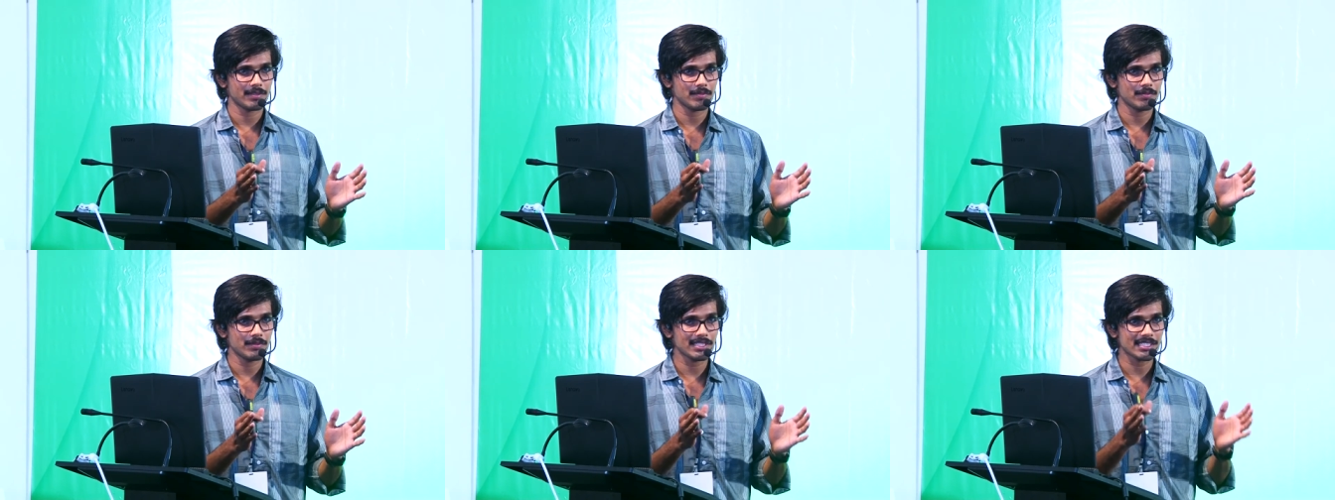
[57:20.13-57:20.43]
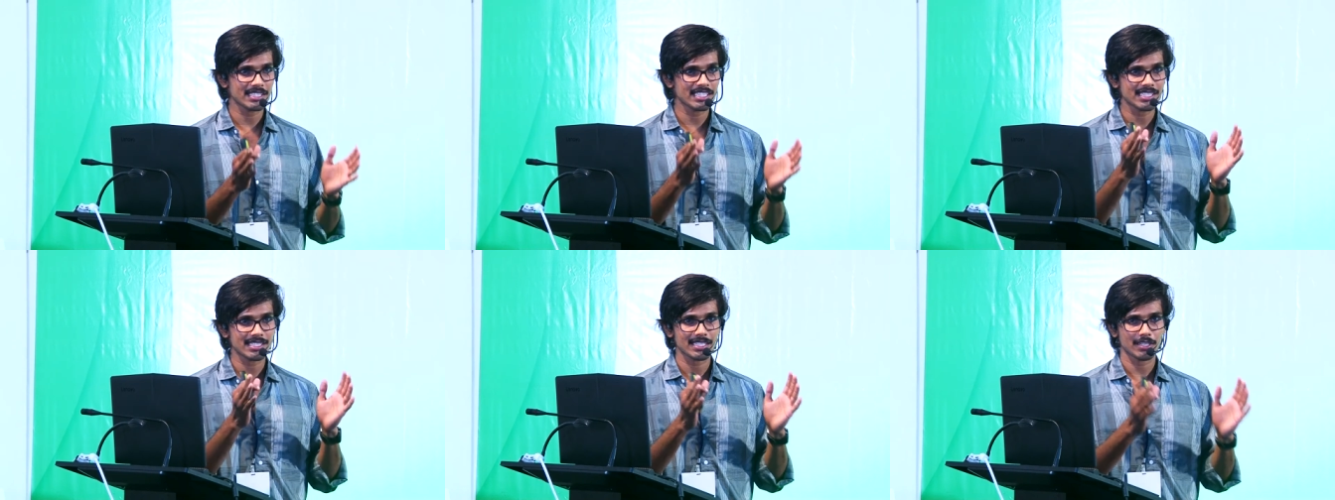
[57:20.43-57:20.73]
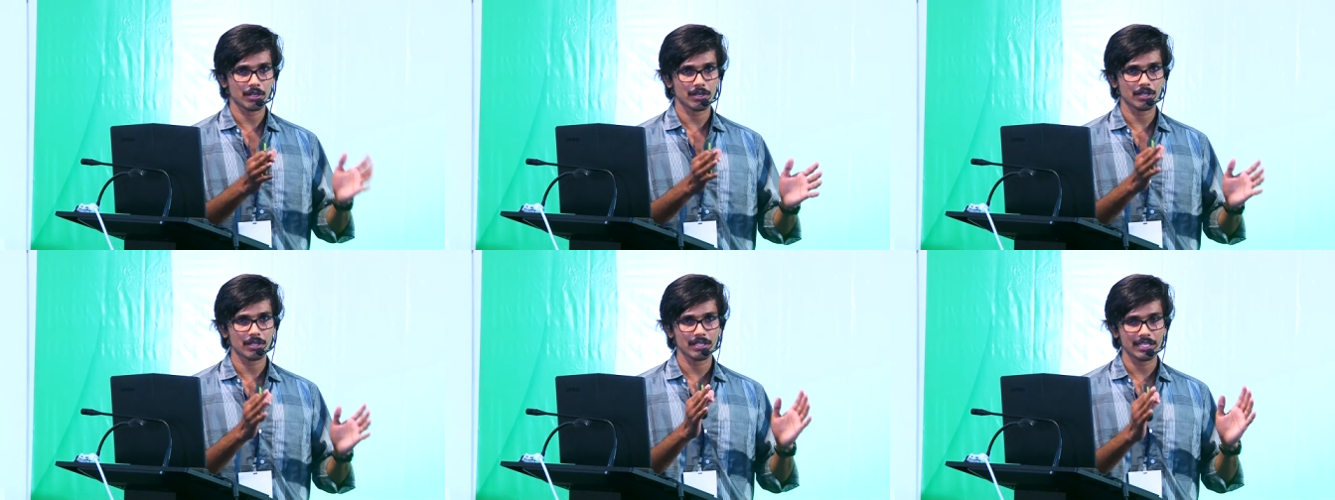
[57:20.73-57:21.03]
Instance,
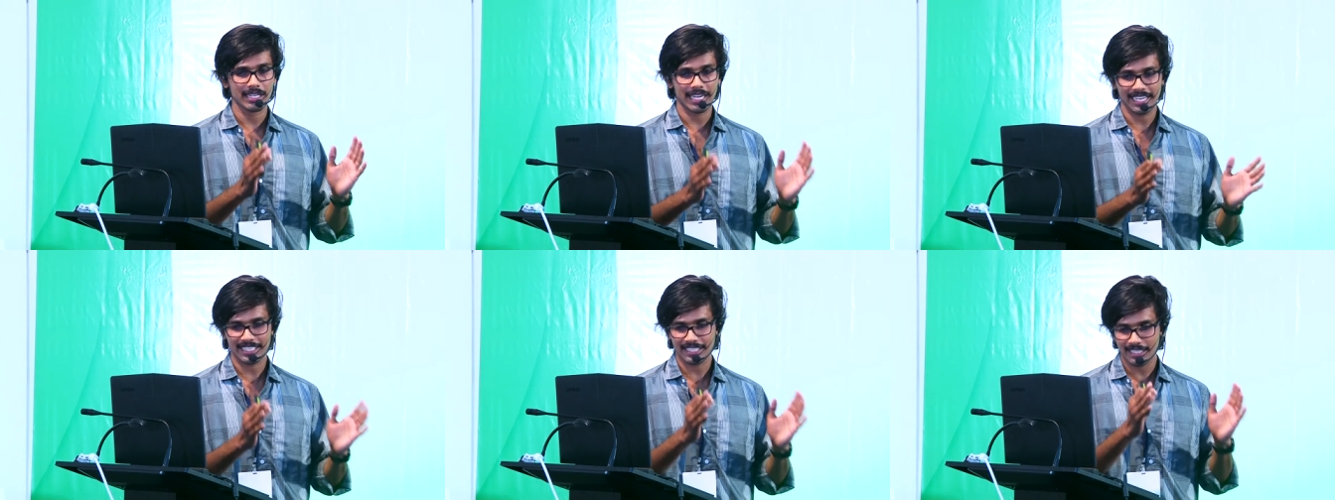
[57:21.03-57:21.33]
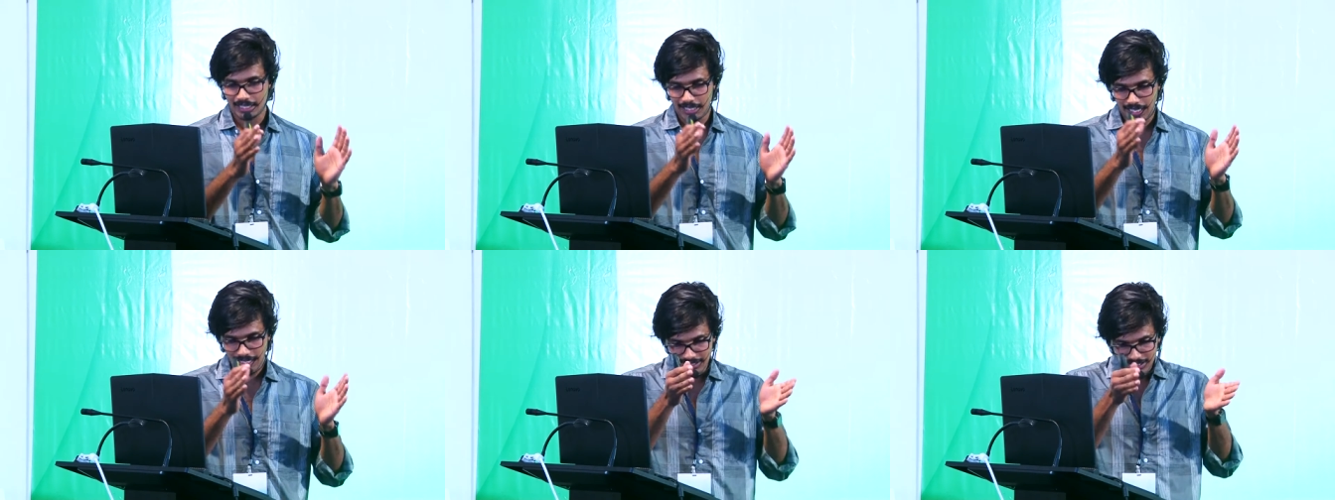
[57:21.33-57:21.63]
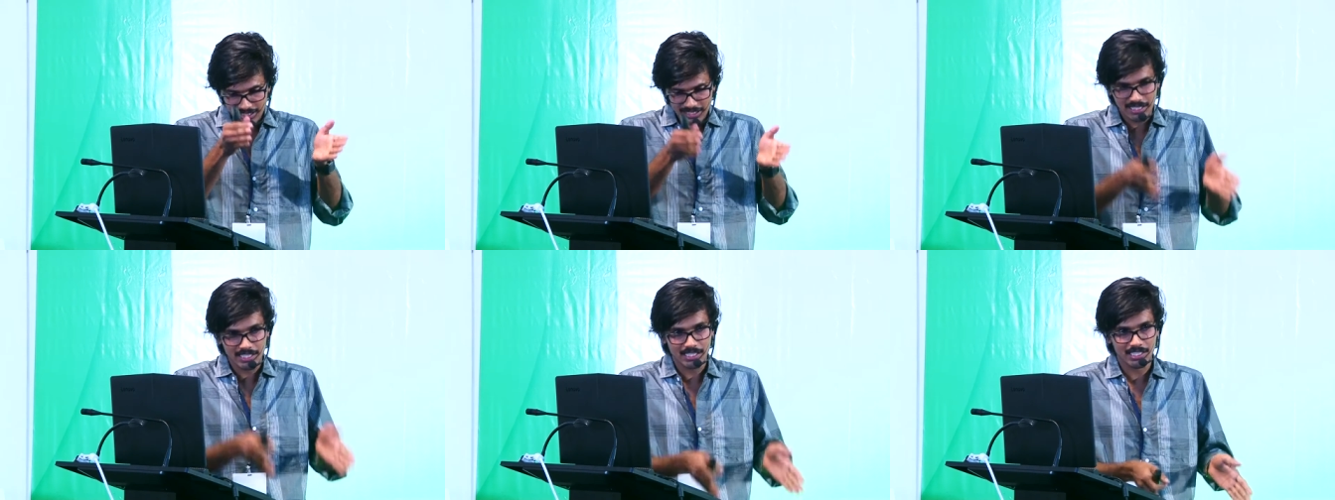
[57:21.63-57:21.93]
uh, at, at,
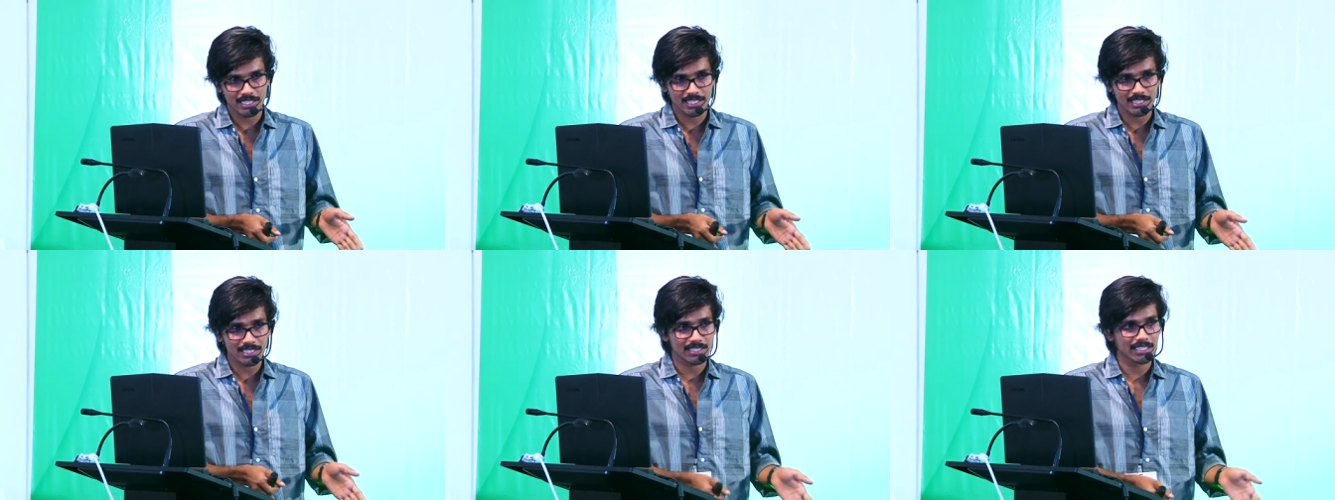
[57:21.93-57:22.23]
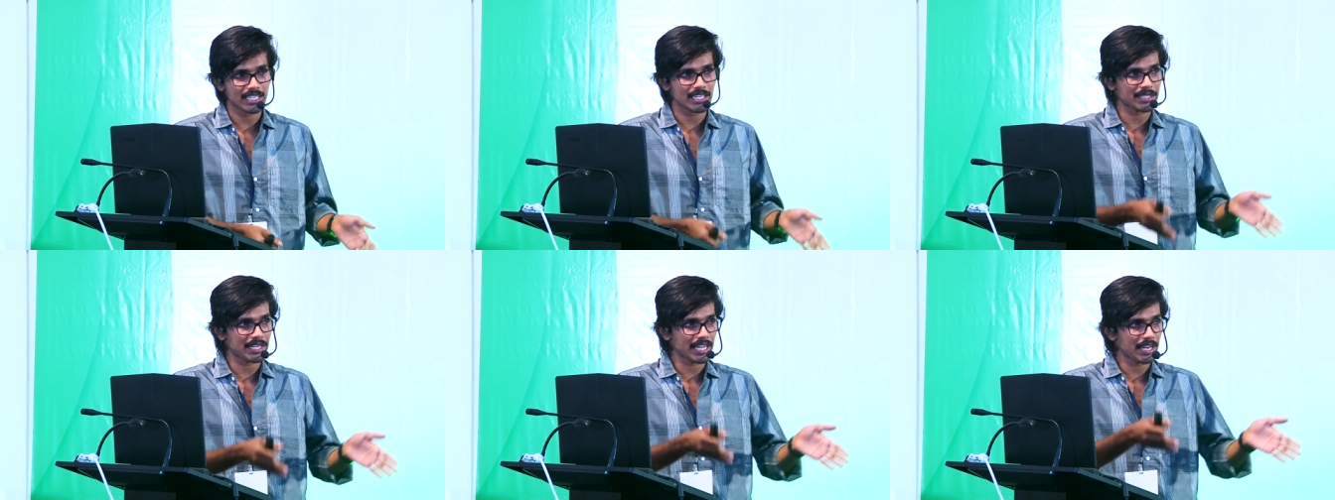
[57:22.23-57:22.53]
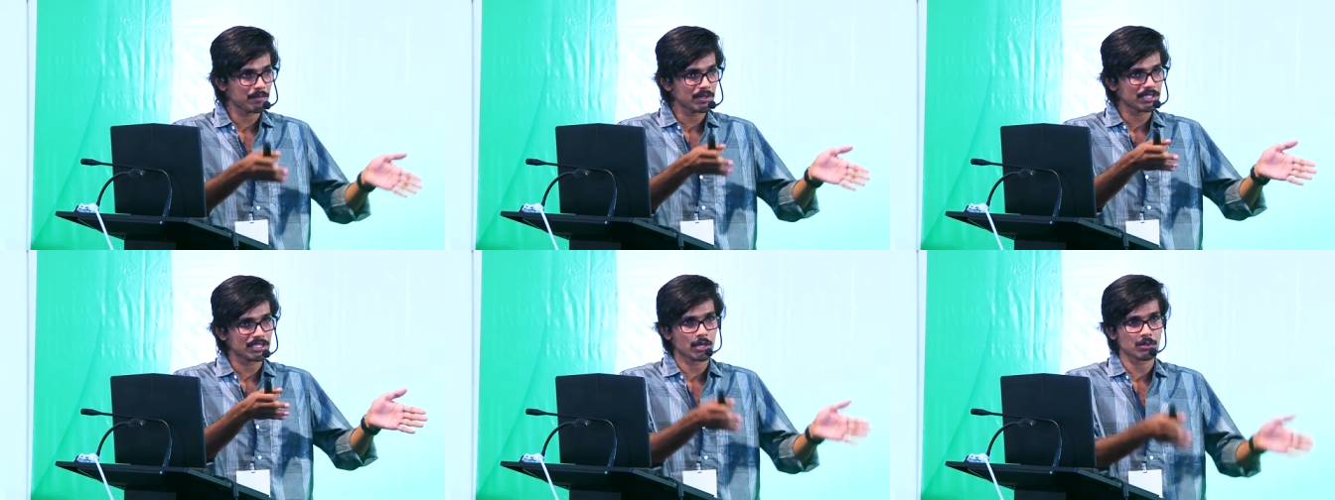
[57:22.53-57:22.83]
this instance, there
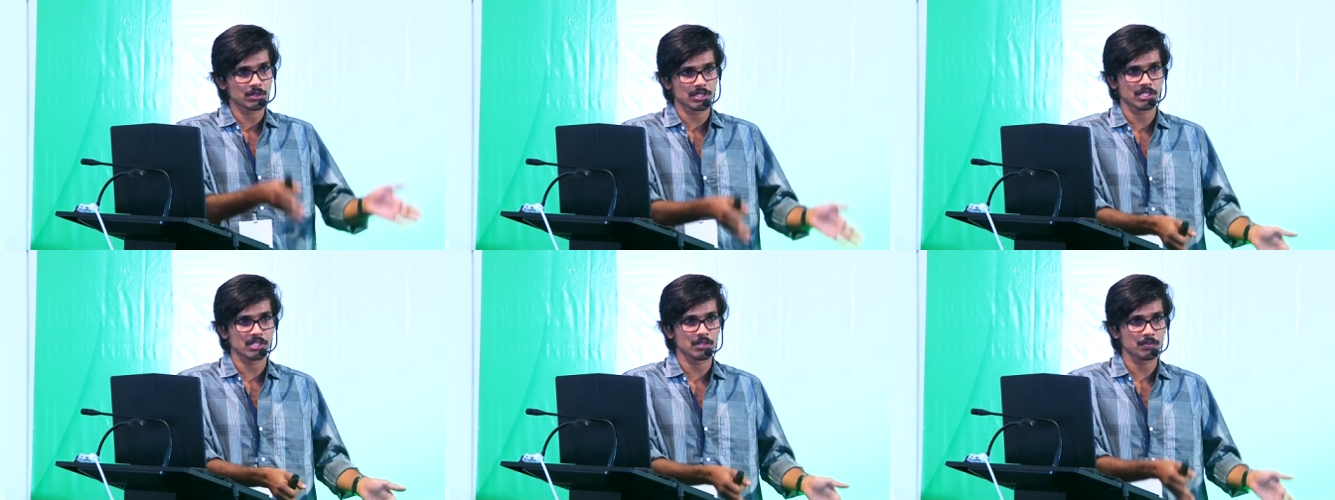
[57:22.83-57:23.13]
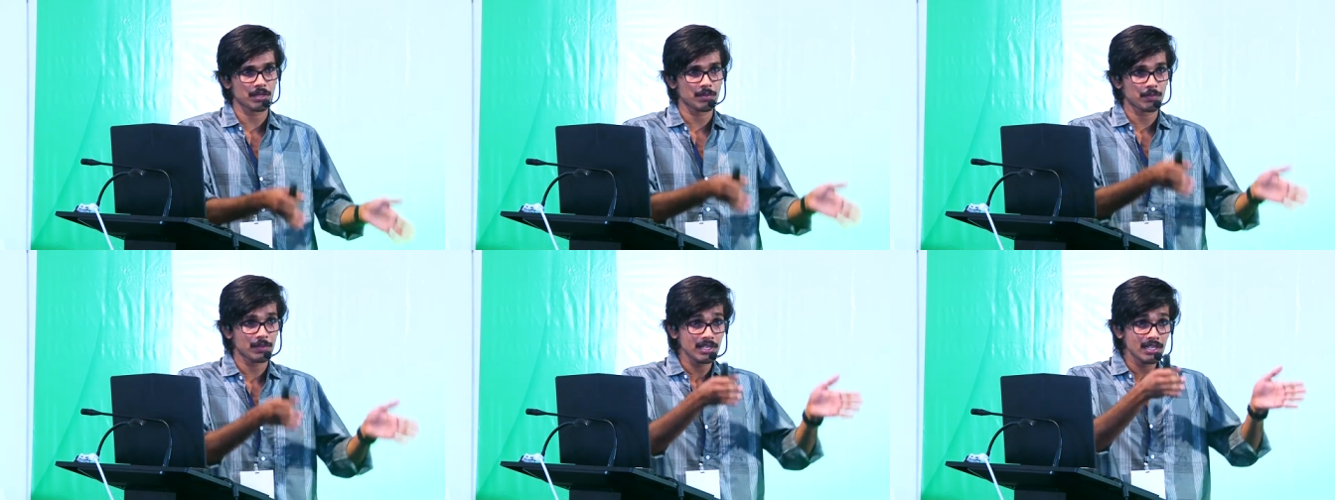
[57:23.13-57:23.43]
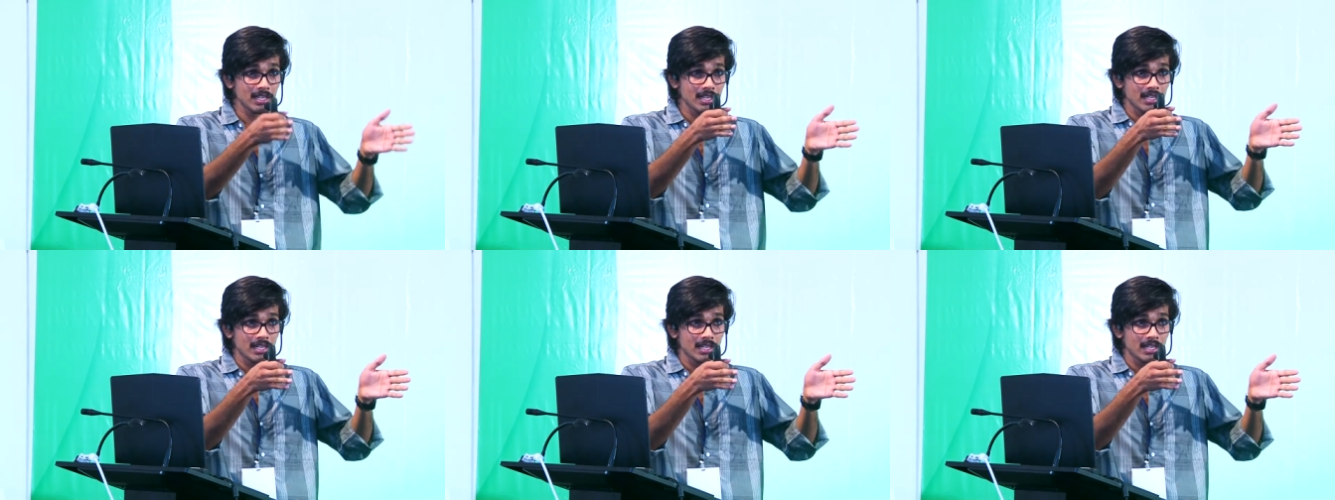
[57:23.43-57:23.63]
can be thousands of people.